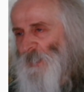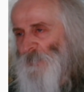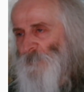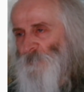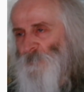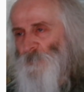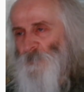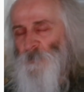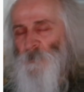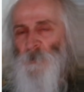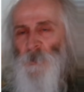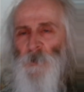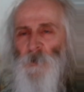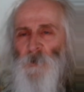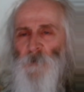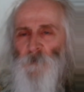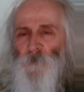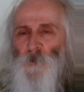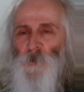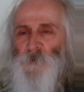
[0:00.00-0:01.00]
into
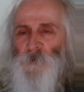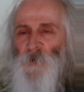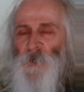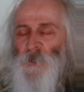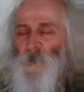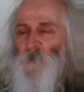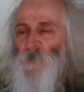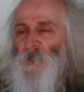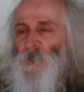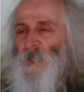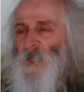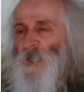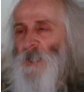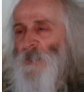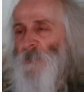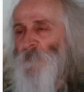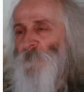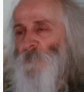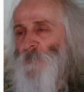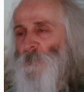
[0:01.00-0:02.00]
false vacuum
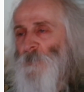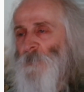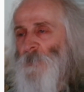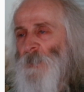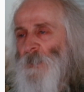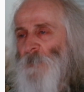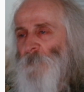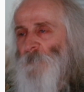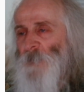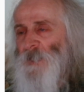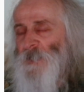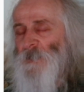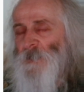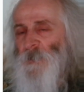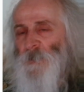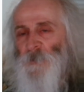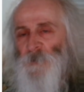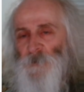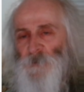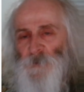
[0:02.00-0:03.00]
decay for many
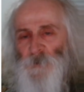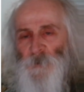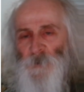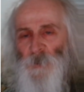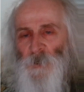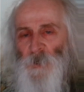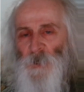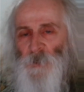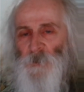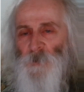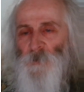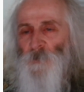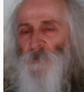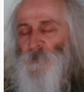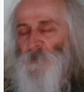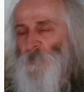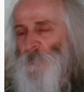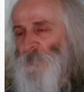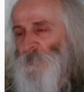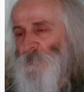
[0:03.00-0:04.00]
years and he
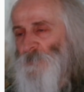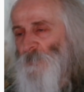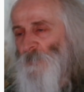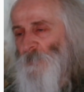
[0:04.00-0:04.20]
knows what he's